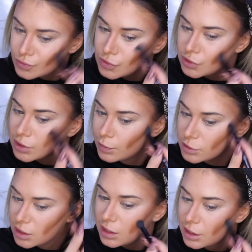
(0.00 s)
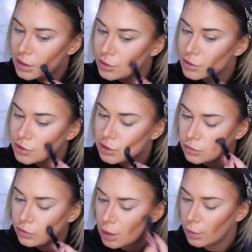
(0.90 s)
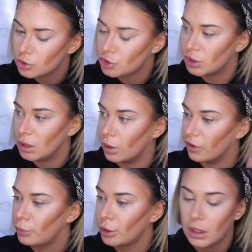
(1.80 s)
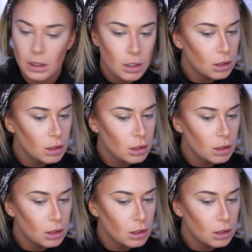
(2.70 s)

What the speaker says: The same as here, you can still very much see where I've put it.